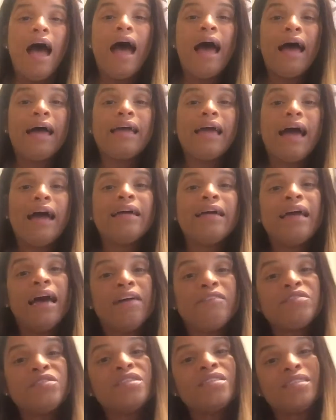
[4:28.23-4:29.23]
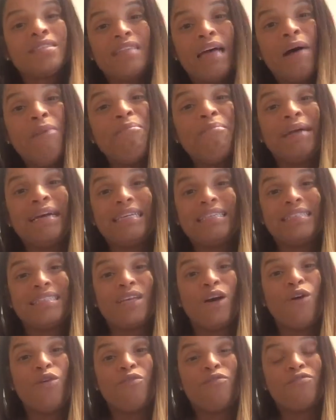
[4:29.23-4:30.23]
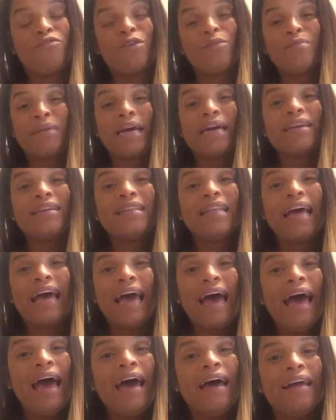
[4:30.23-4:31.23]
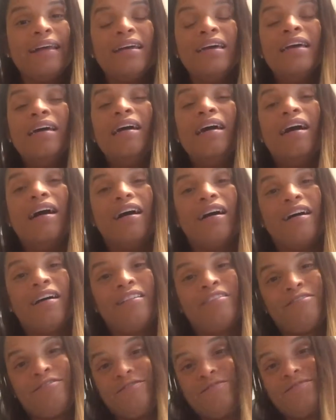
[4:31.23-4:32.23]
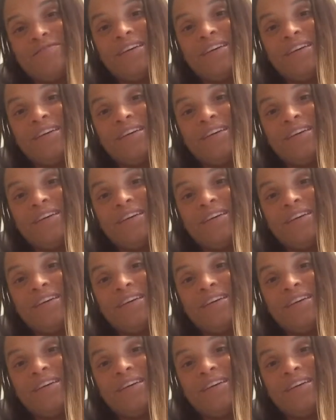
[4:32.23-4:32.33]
I have to stop myself from getting ahead of,